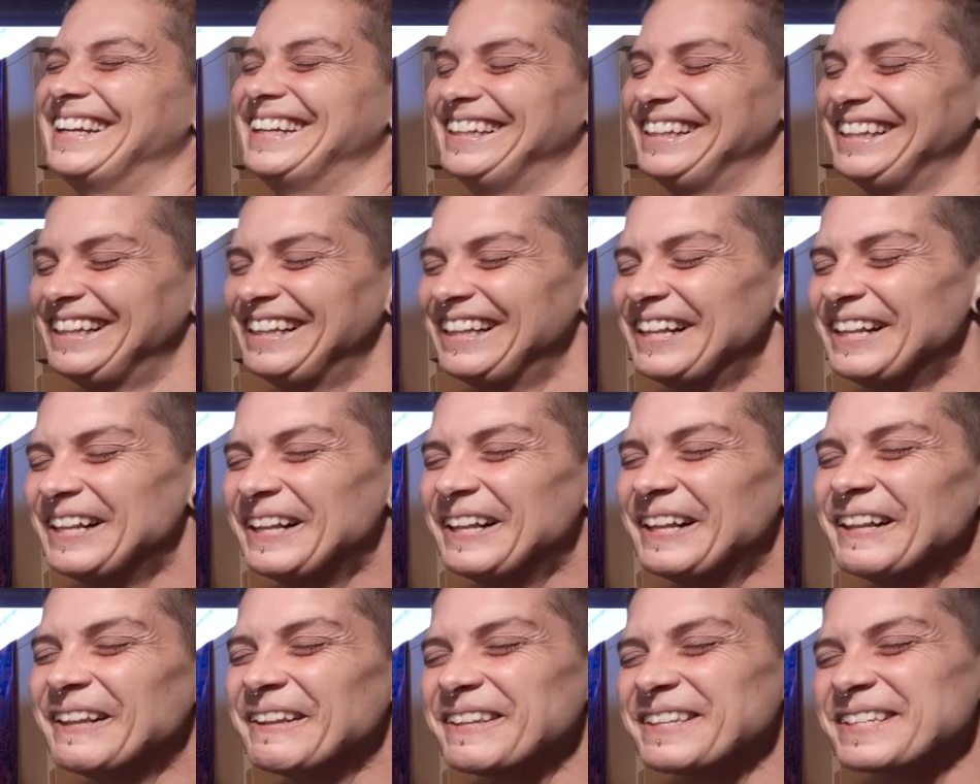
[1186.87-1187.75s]

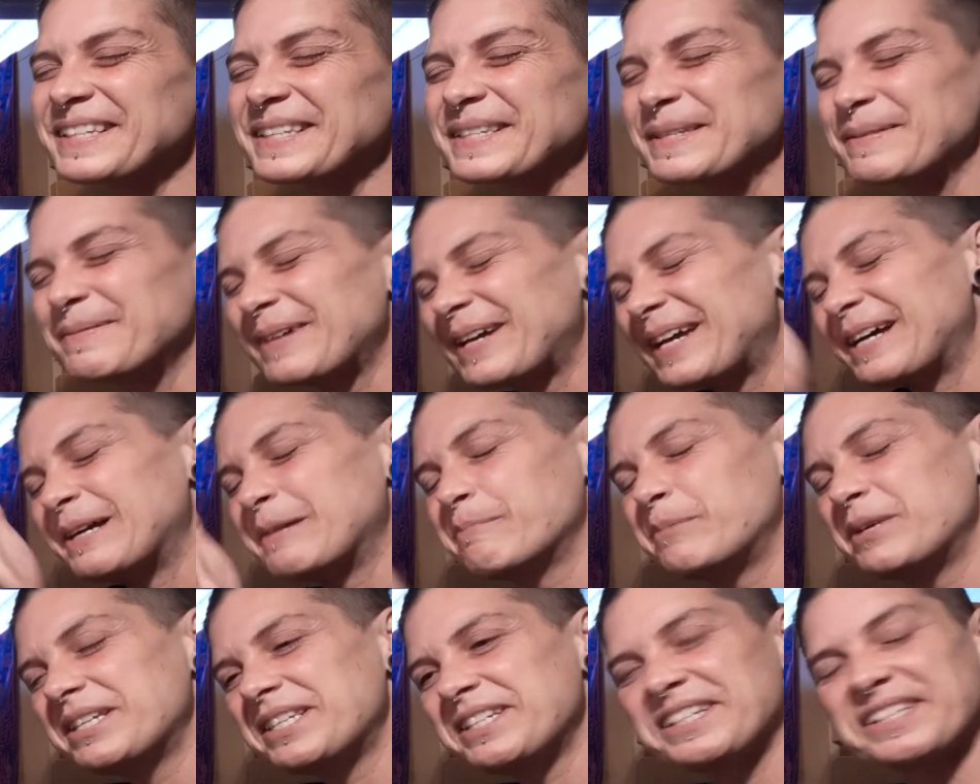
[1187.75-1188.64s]
this is about
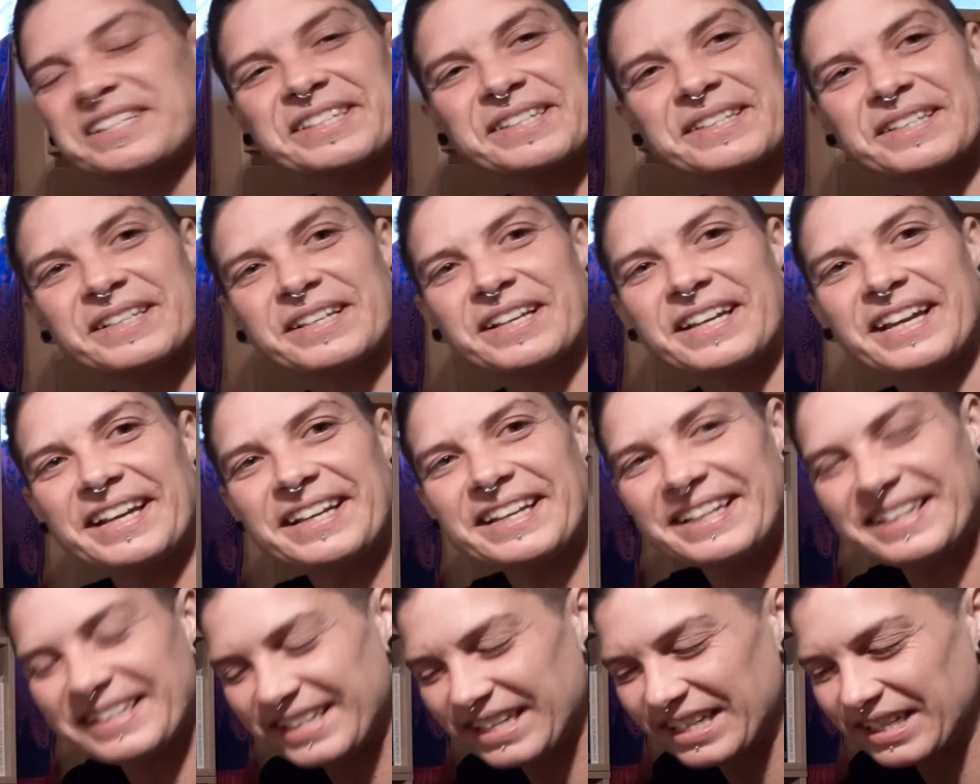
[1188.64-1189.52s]
business, okay,
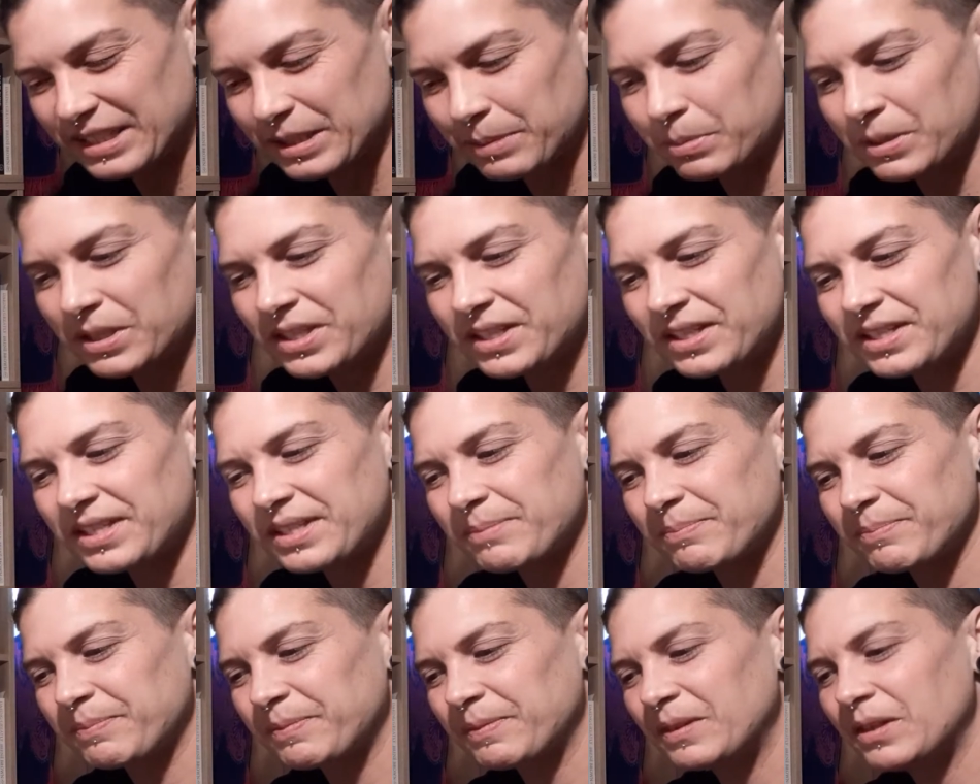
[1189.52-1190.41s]
getting down to business,
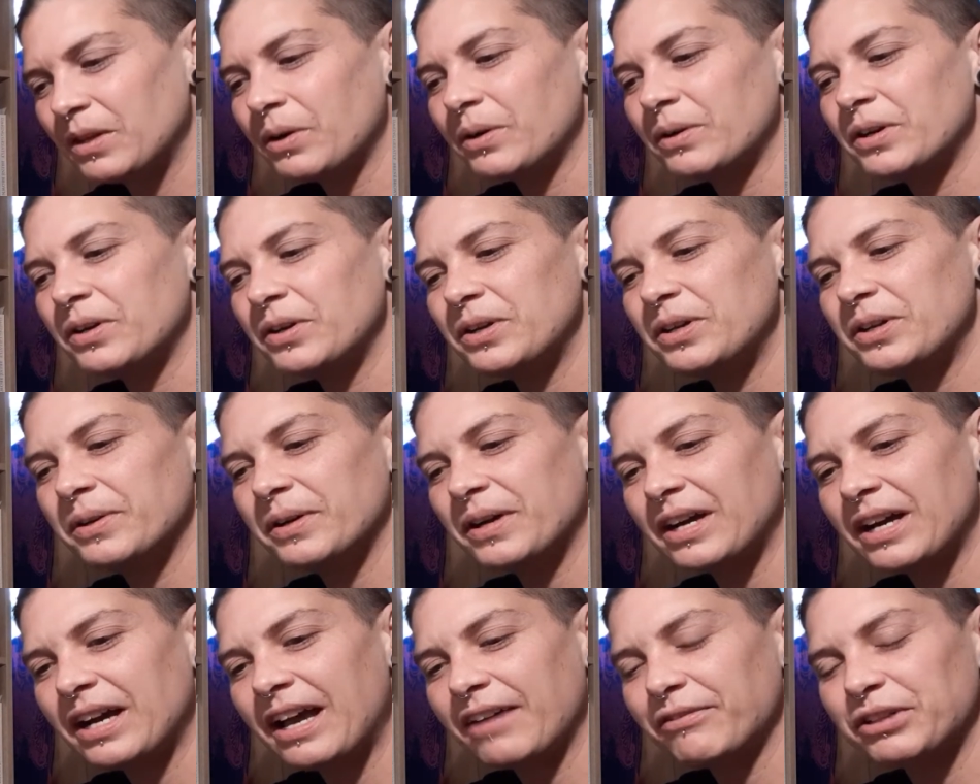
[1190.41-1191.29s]
knowing who you
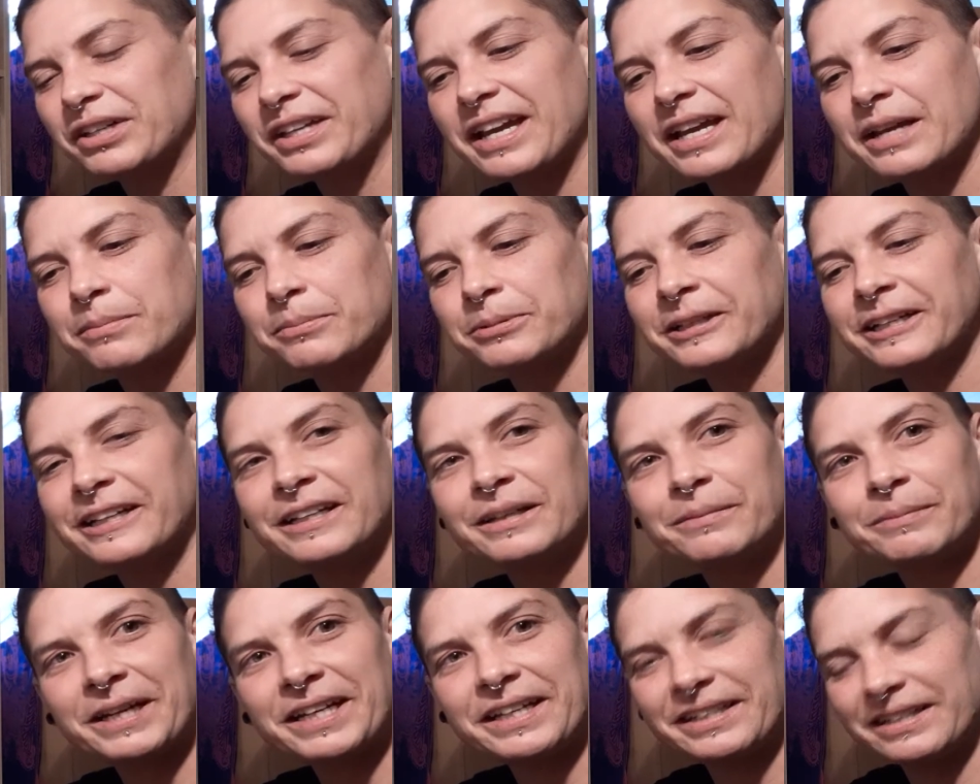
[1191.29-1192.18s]
are, having a game plan,
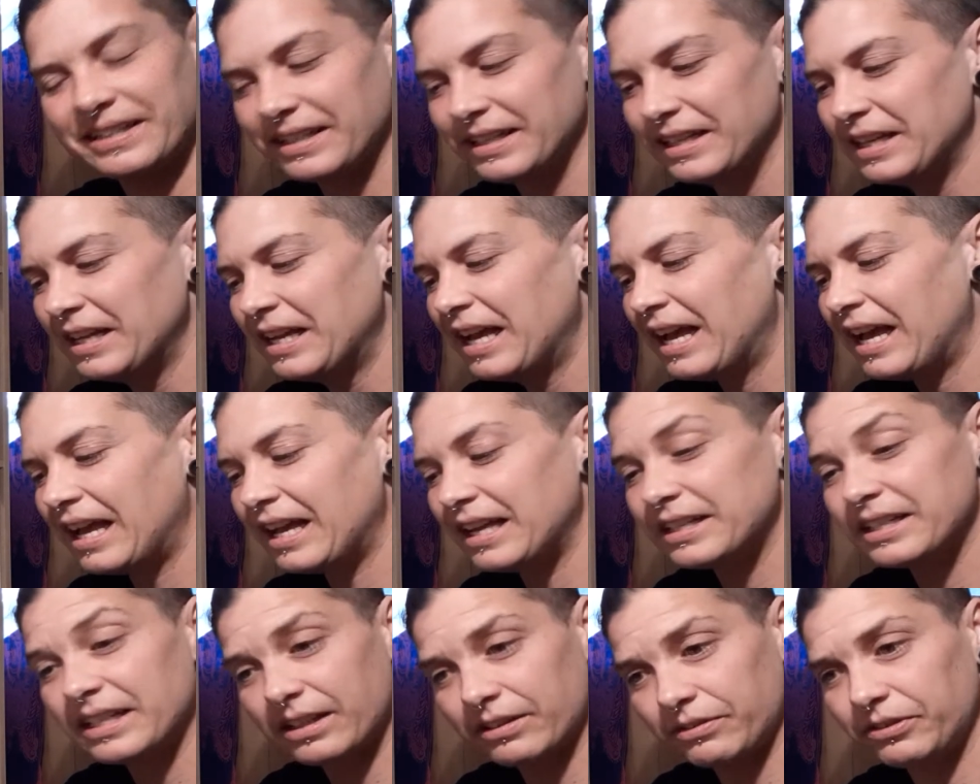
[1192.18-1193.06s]
mate
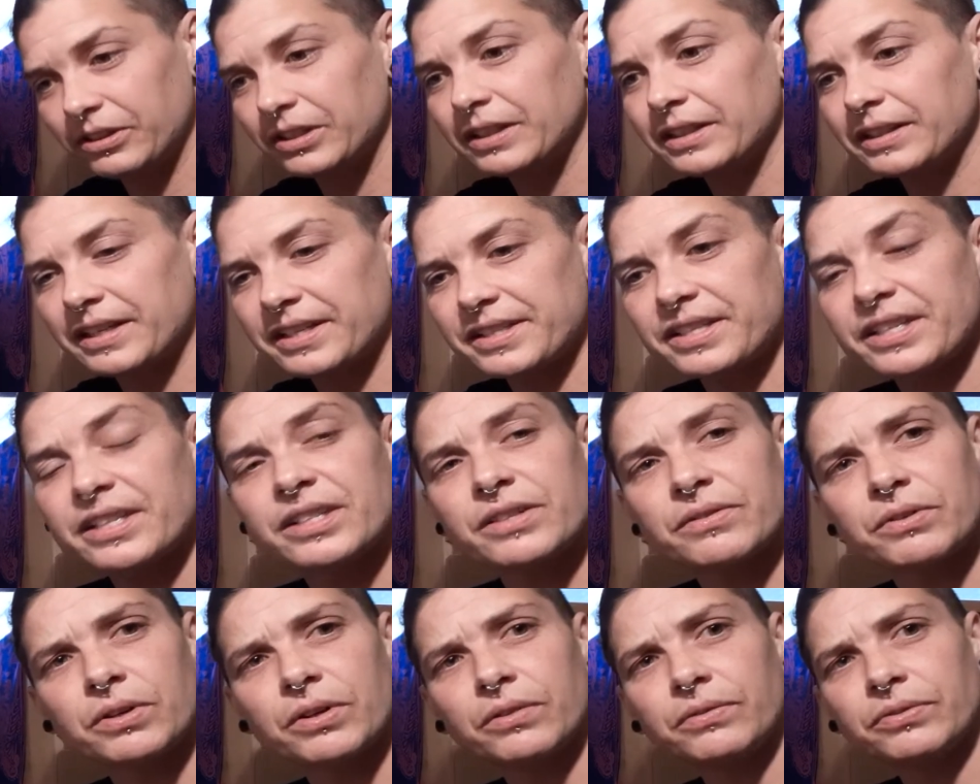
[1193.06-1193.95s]
and uh, feeling that sense
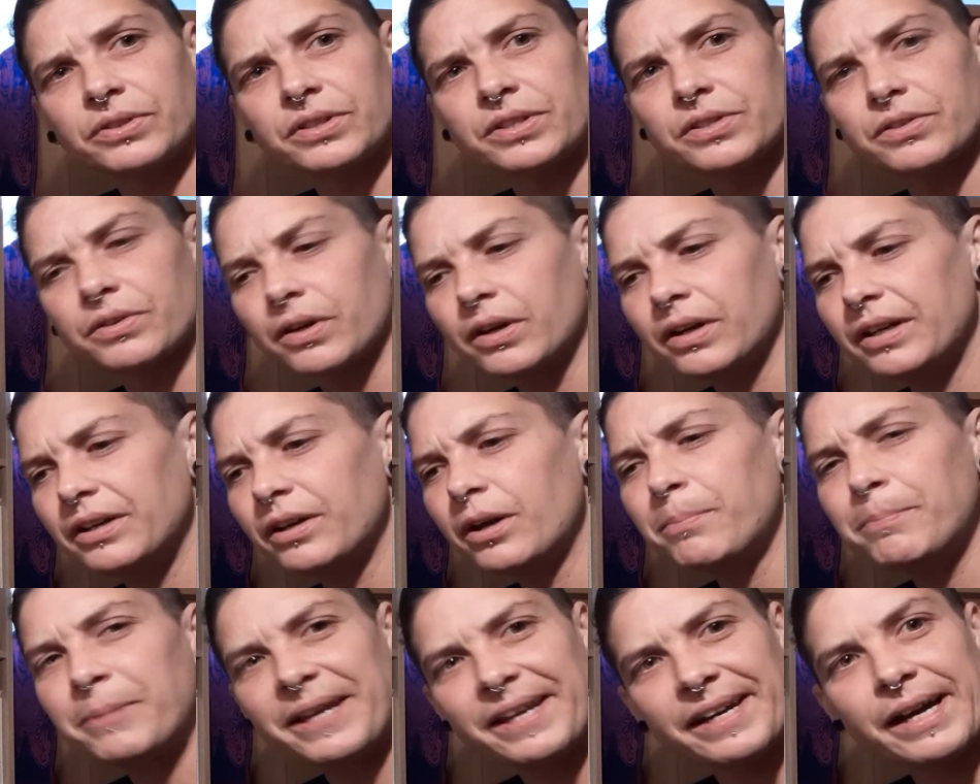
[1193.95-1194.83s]
of confidence, right? Not
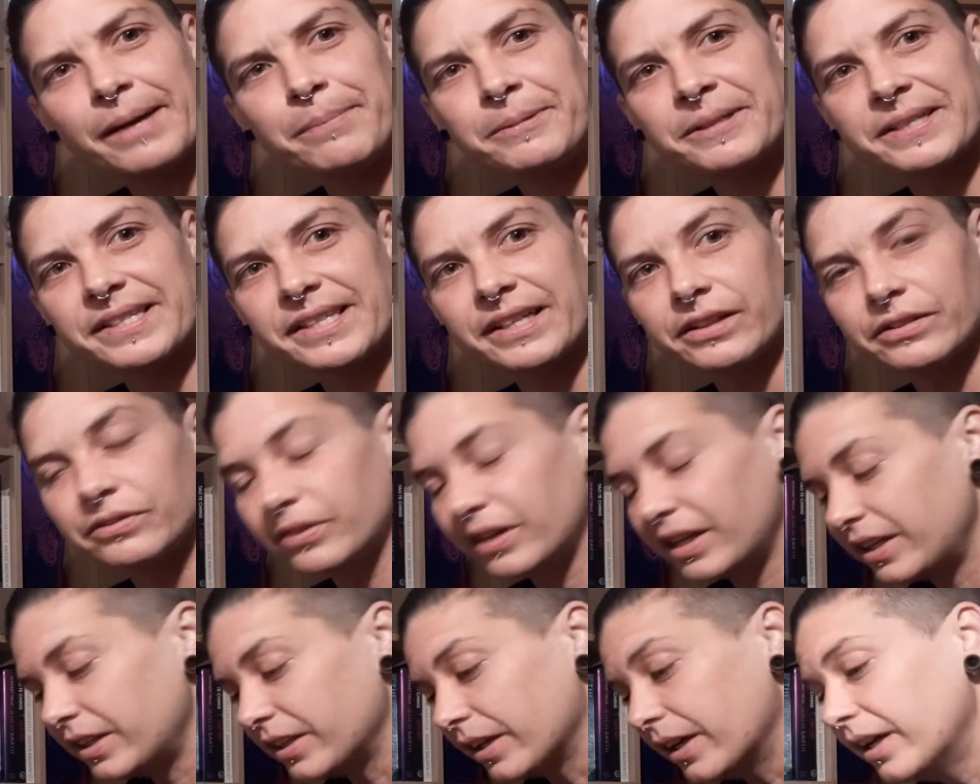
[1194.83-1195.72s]
being up yourself
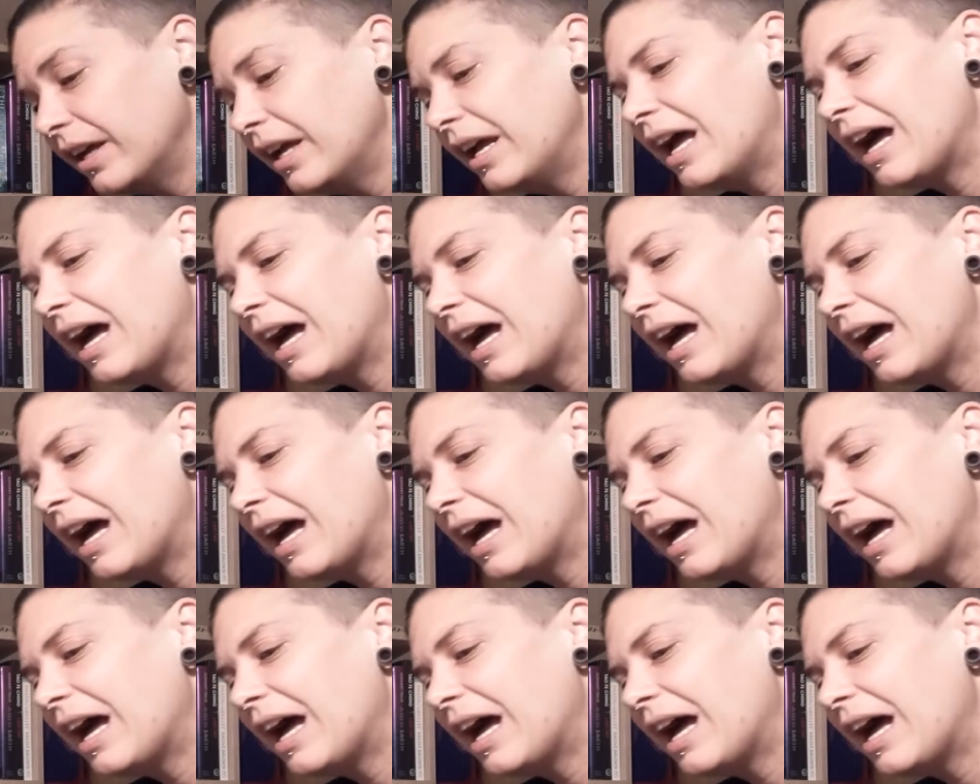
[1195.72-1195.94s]
either.